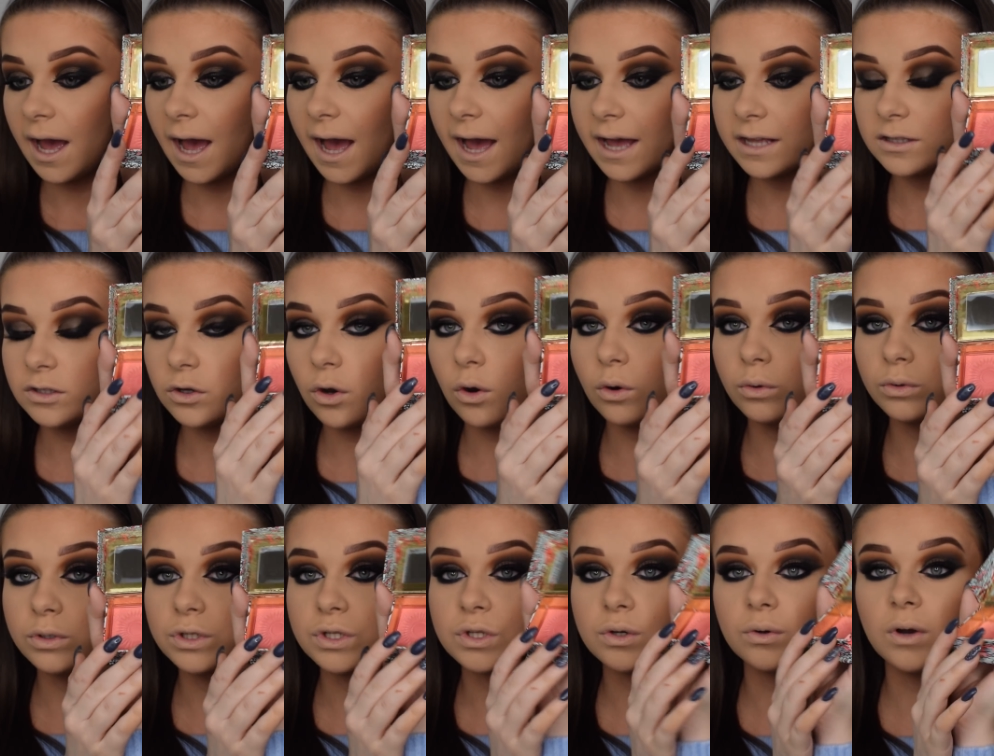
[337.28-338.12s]
And
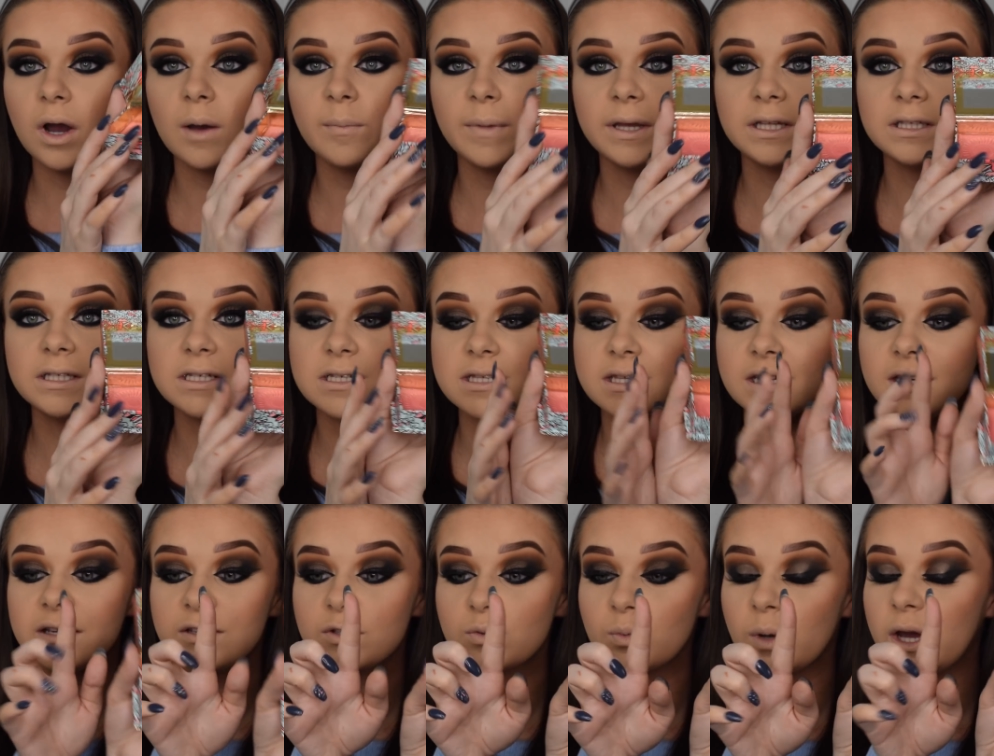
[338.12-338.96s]
also I meant to
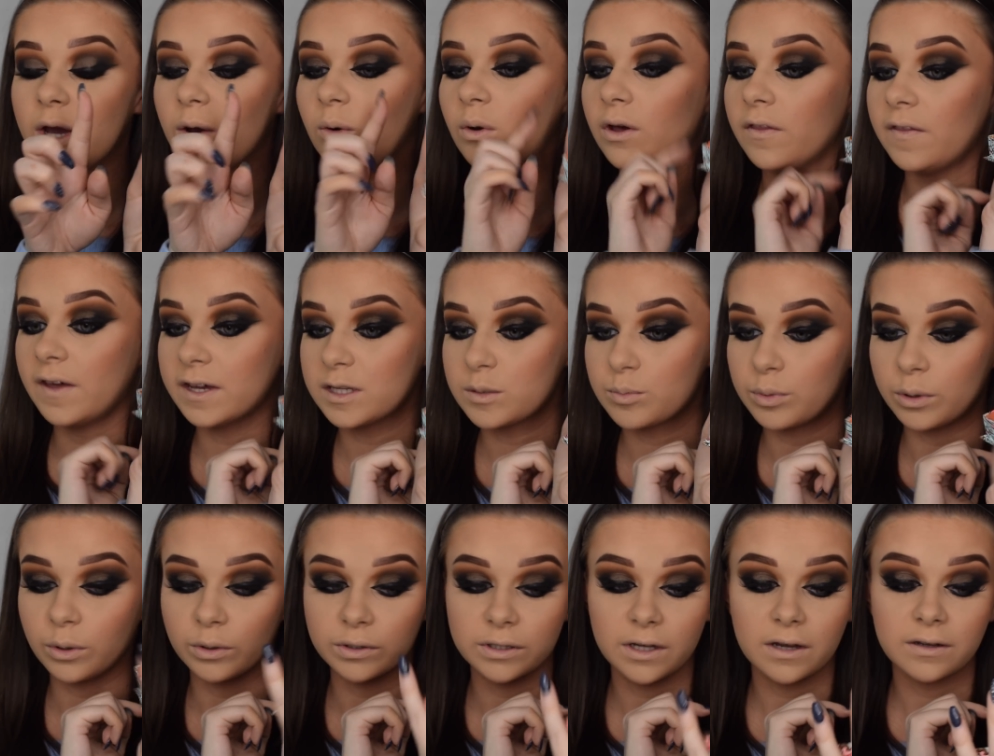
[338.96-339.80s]
say as well, this
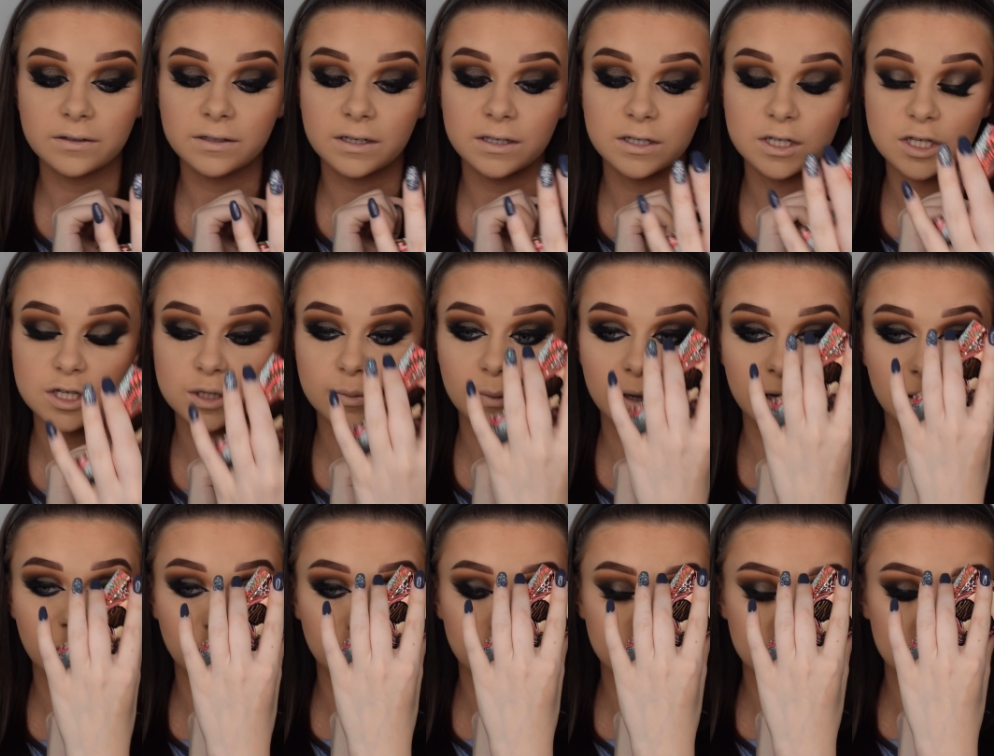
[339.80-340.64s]
product
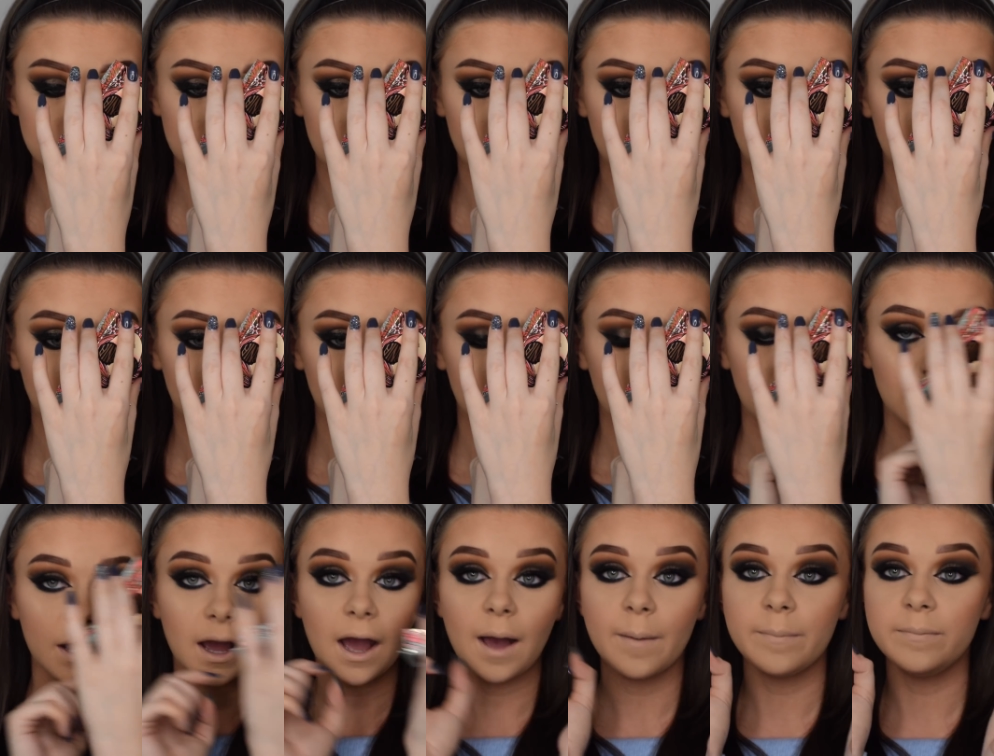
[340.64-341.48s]
smells
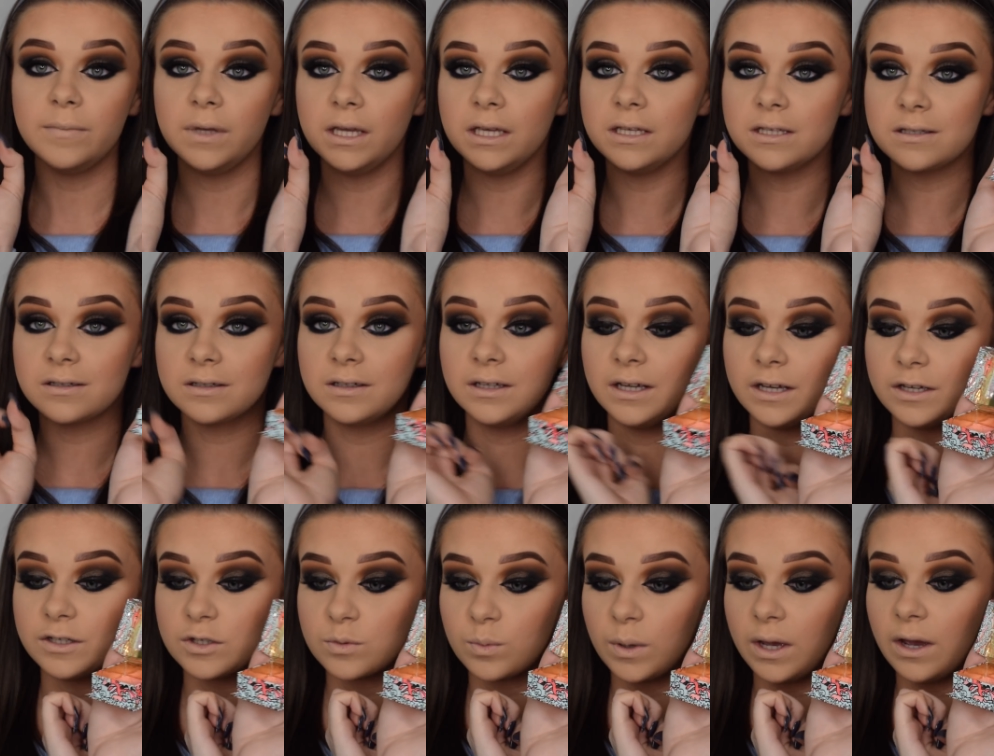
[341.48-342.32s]
amazing
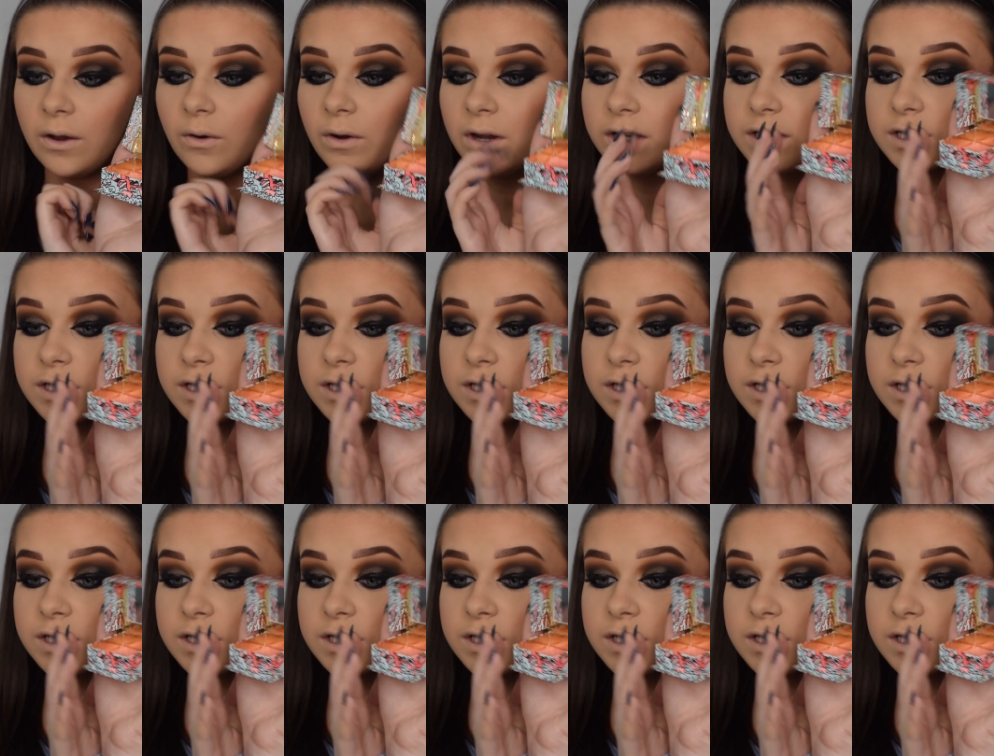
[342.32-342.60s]
as well.